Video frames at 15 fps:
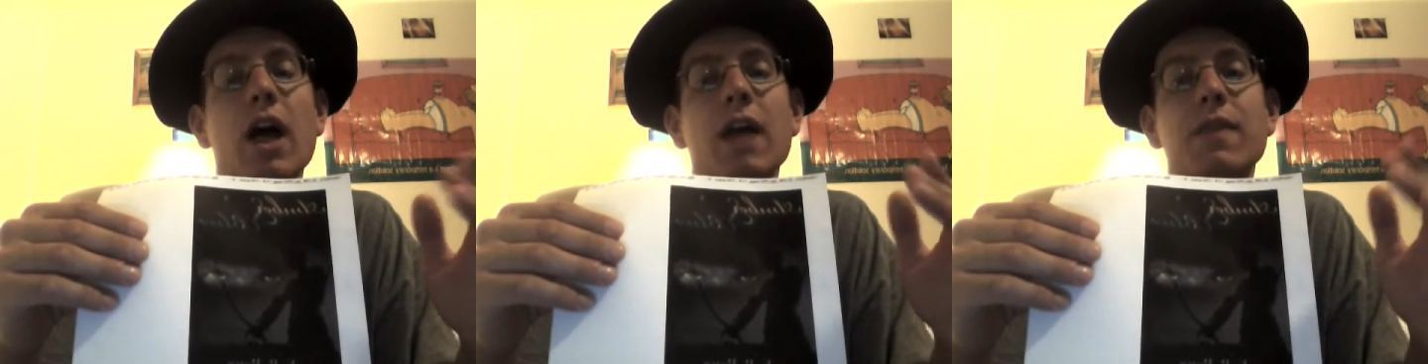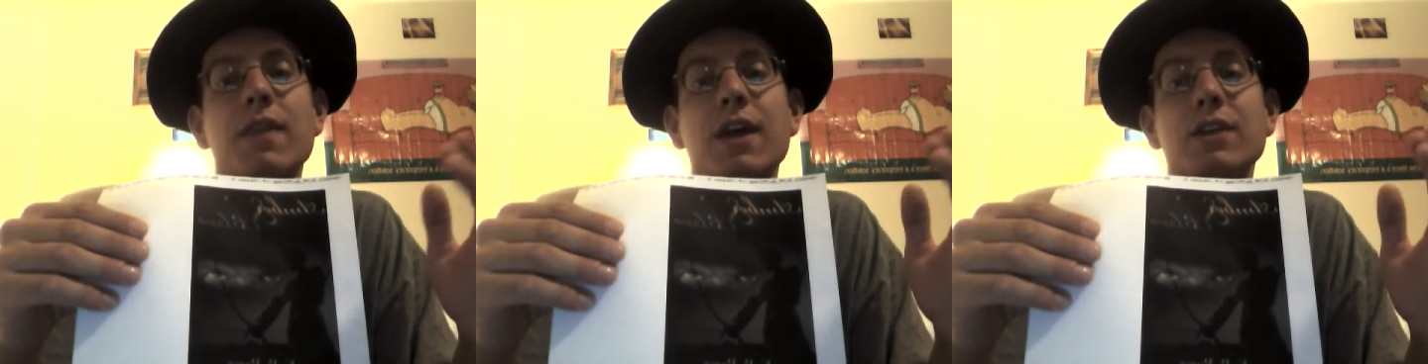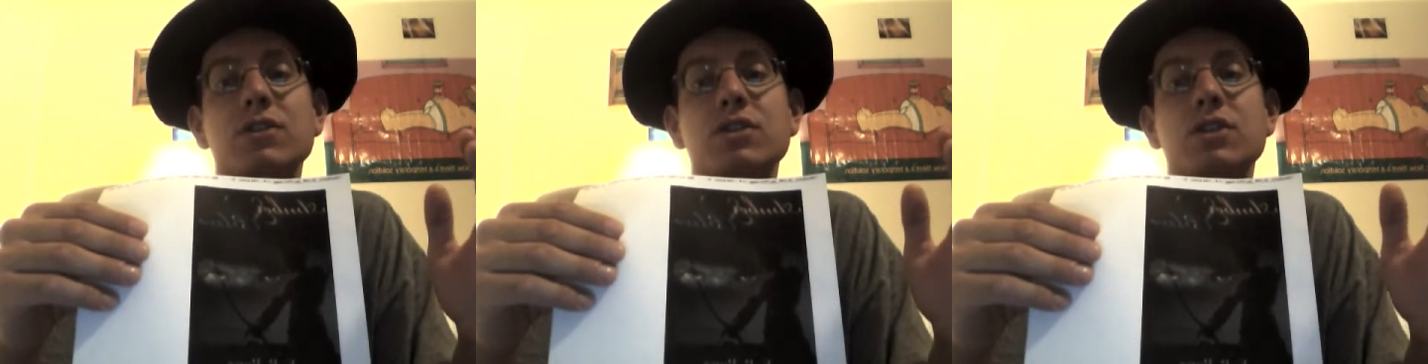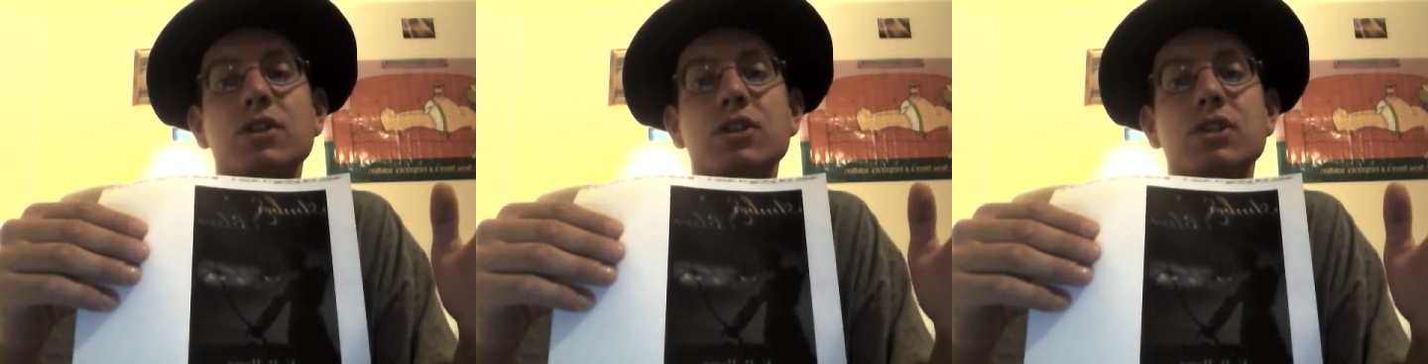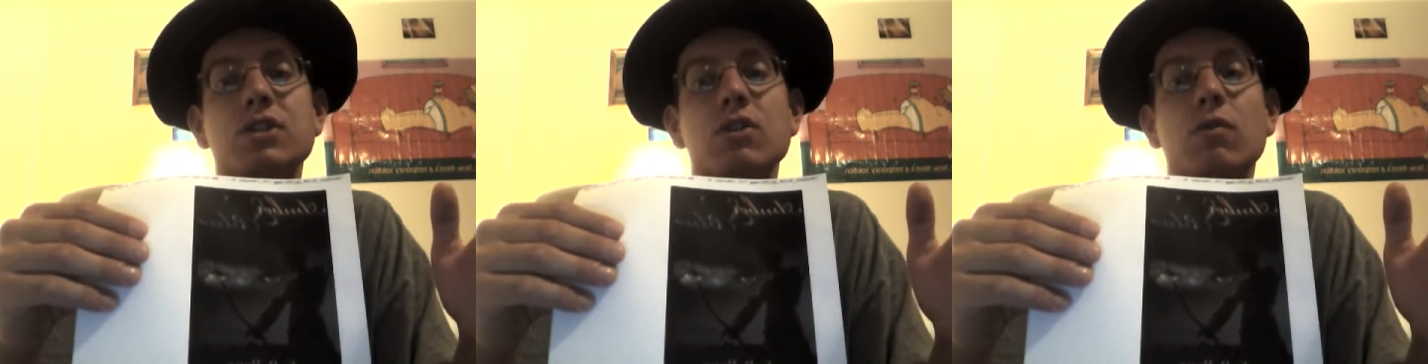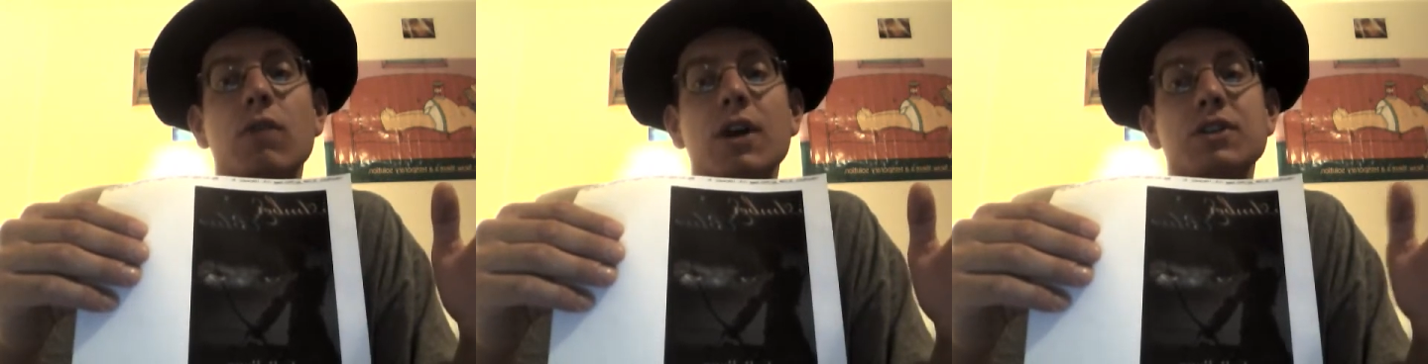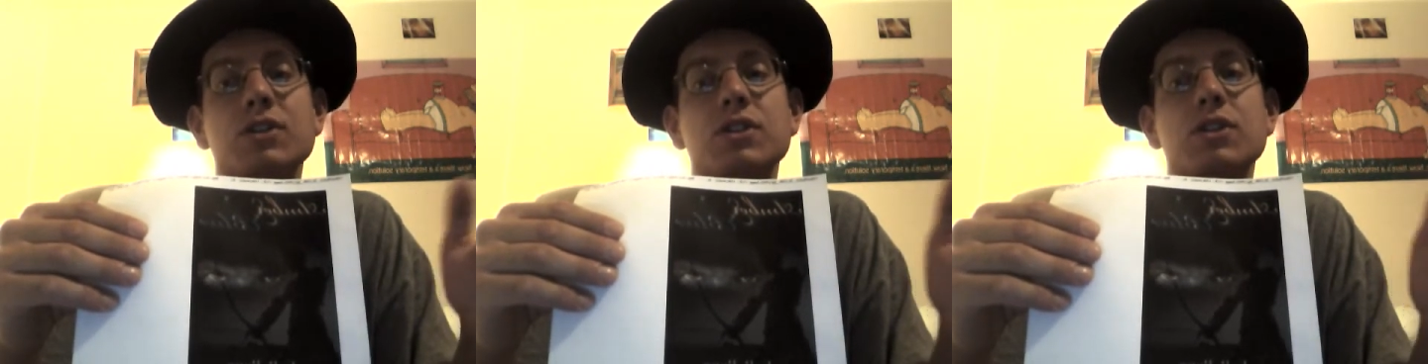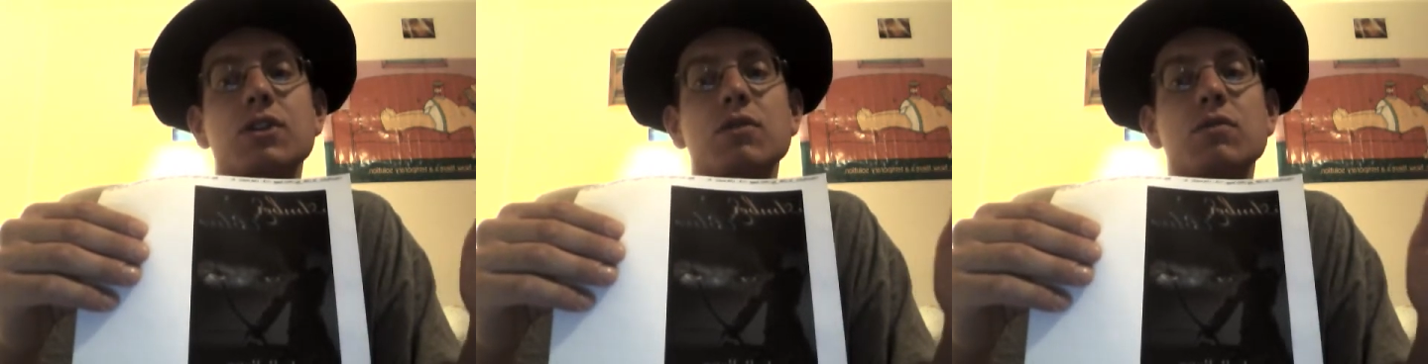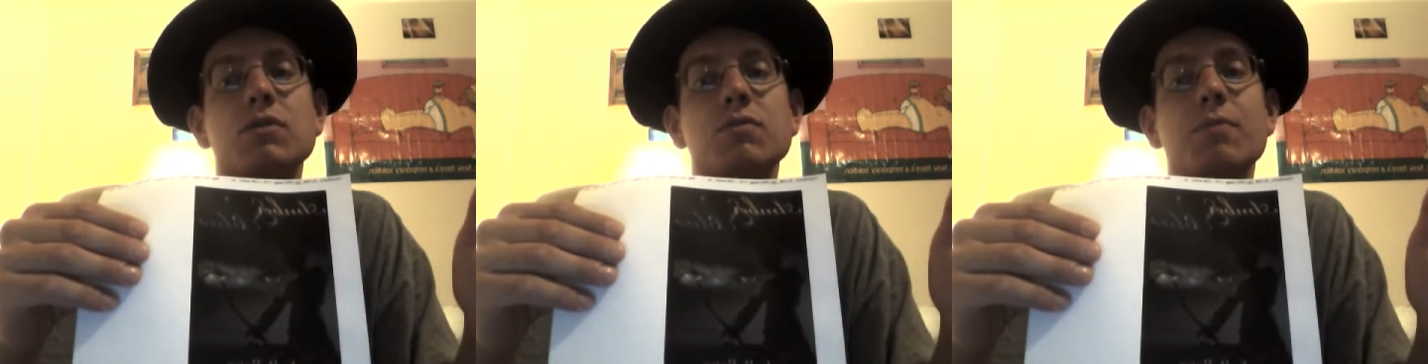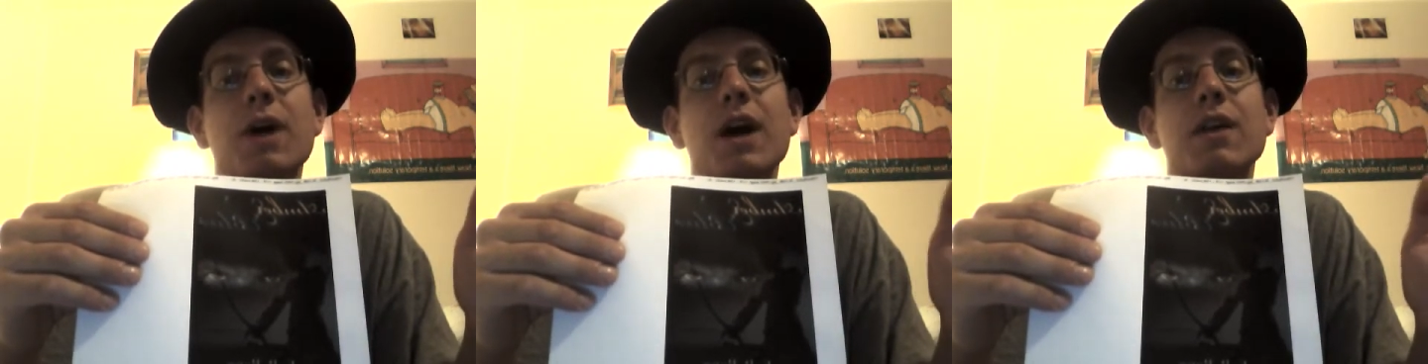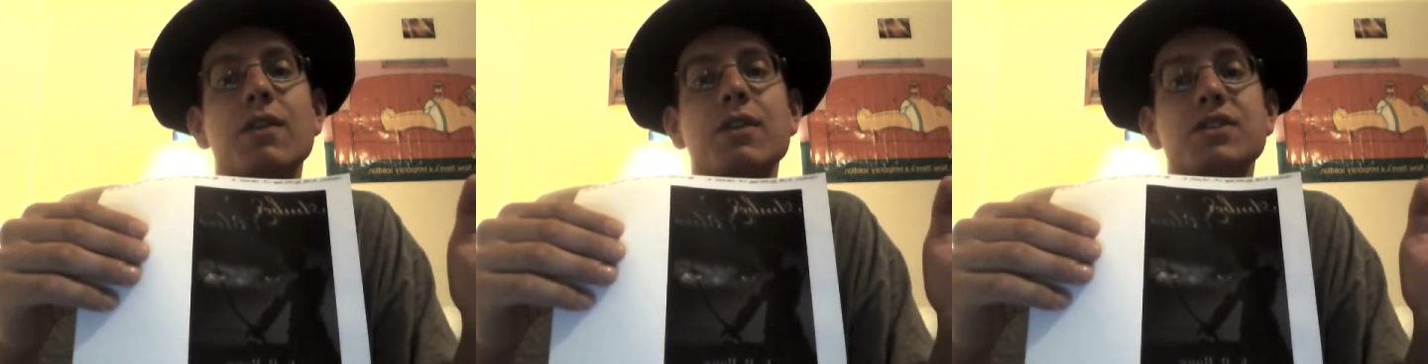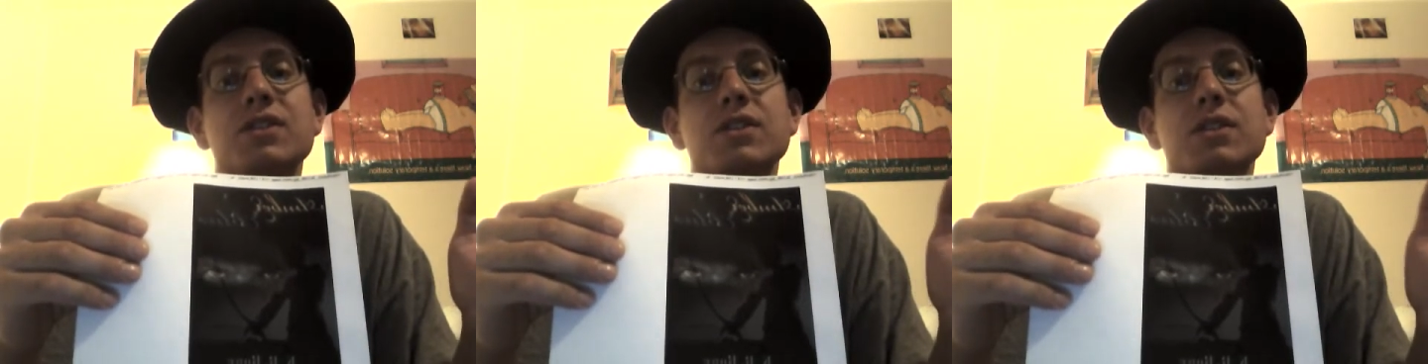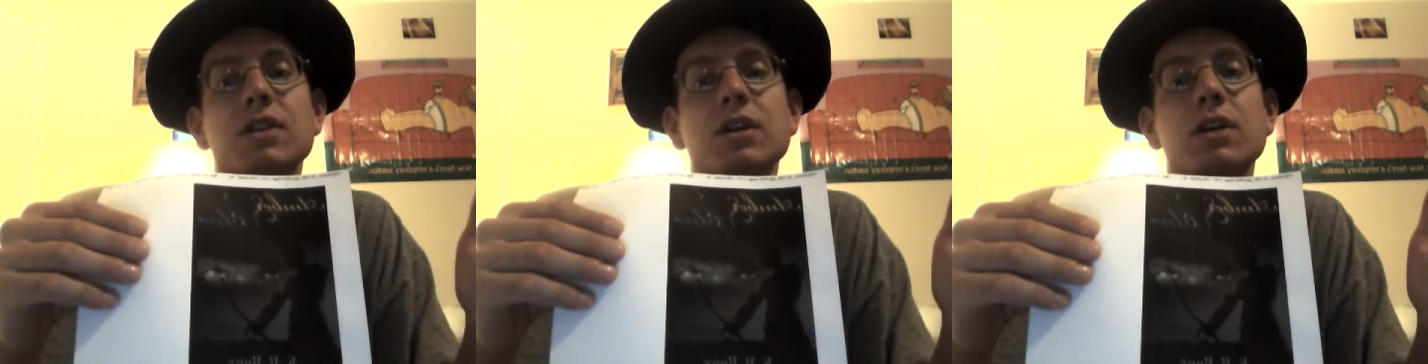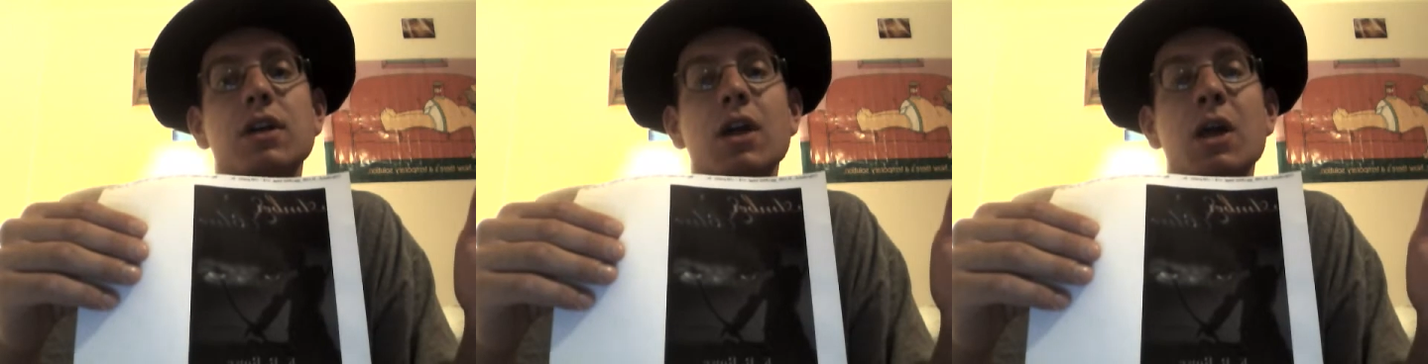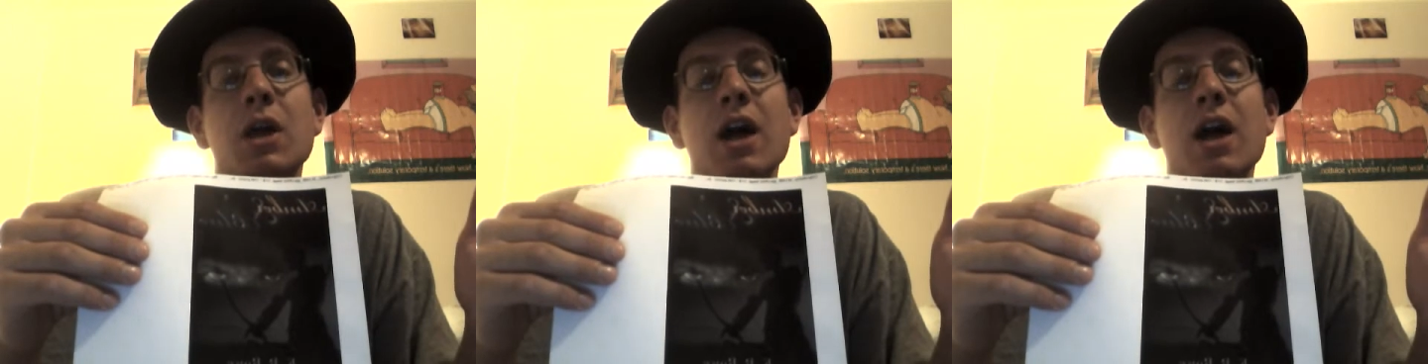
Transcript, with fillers: and then she's uh, rescued by this uh,